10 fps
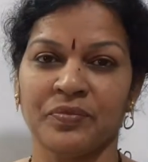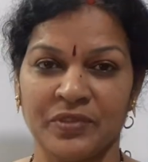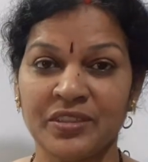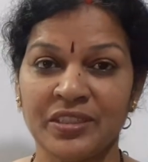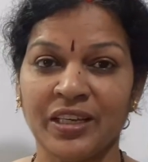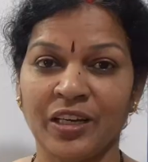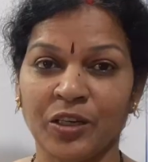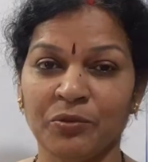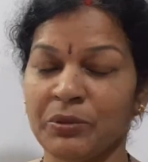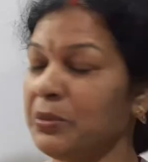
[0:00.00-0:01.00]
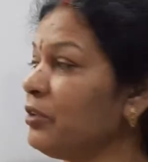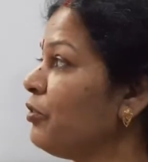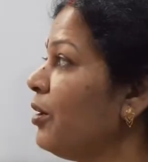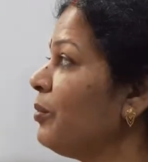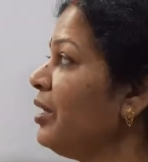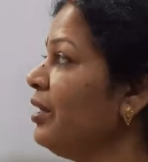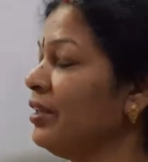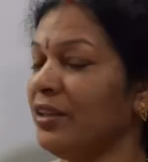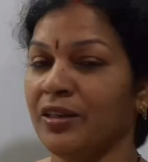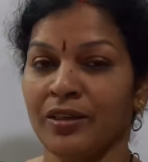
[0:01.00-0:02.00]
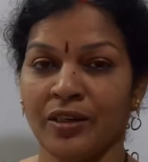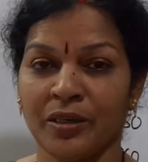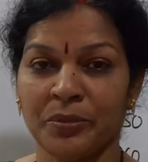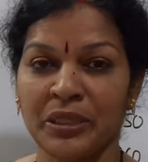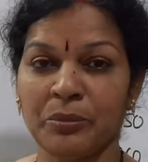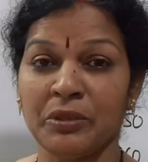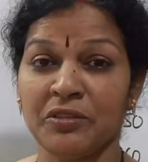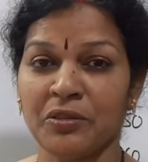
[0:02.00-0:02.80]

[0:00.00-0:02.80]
Say along with me the formula. Harmonic mean